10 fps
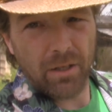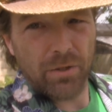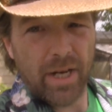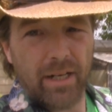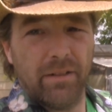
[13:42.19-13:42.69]
go
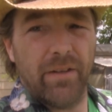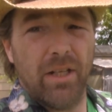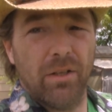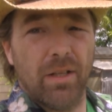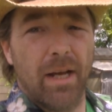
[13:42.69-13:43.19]
check in the
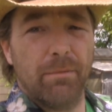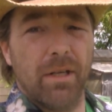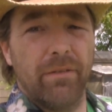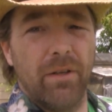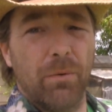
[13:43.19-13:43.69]
video
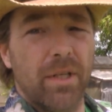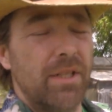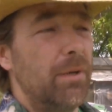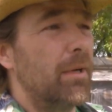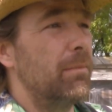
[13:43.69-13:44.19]
library if you want to
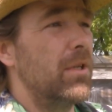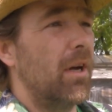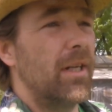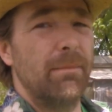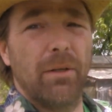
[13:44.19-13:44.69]
see what I'm
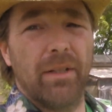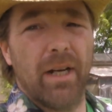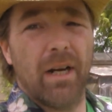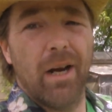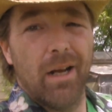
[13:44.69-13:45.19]
talking about
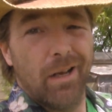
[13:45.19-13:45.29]
there.